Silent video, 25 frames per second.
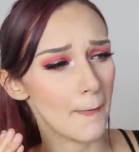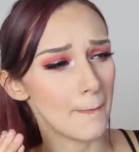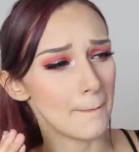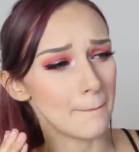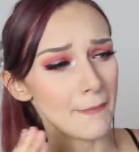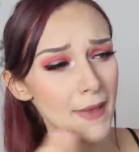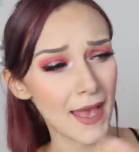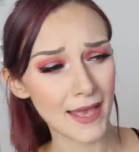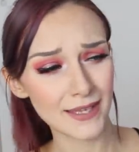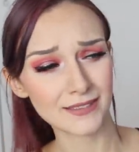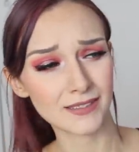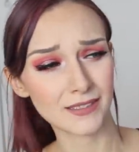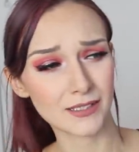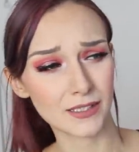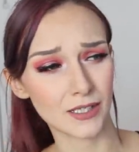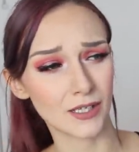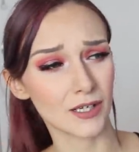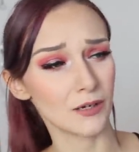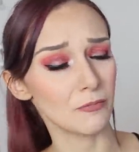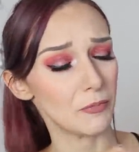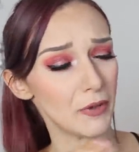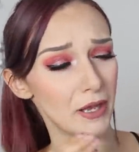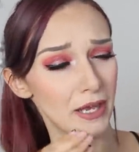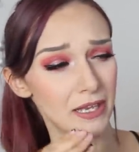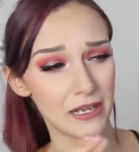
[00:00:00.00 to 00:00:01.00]
messed
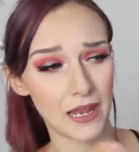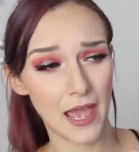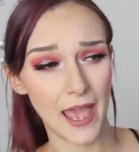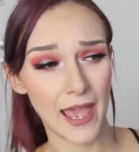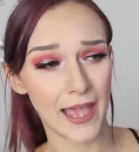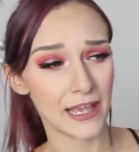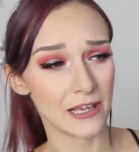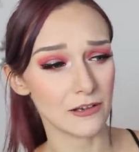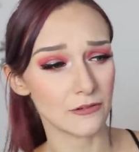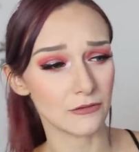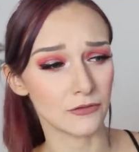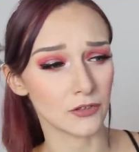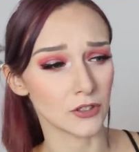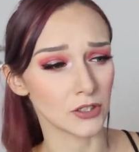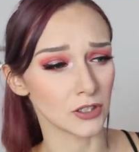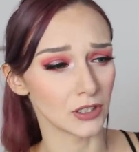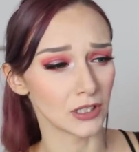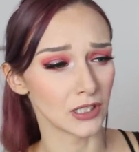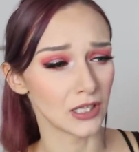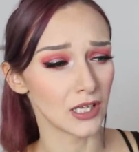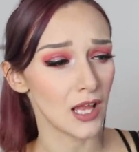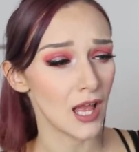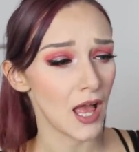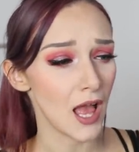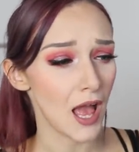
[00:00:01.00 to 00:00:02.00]
up and
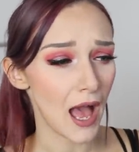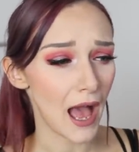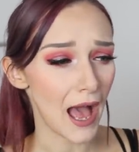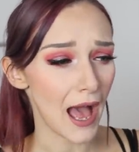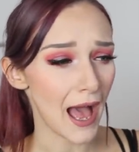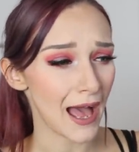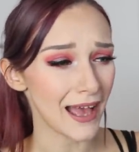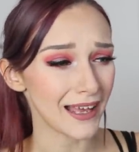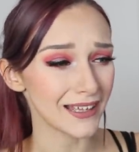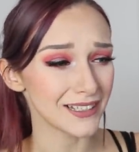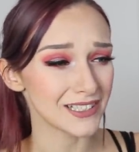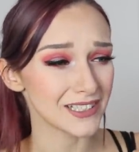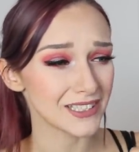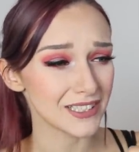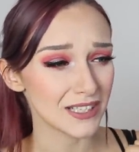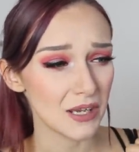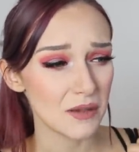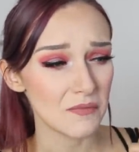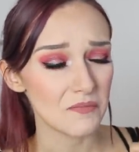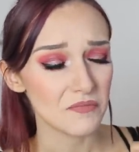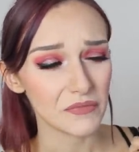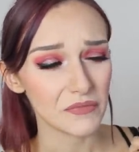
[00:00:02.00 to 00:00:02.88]
hateful and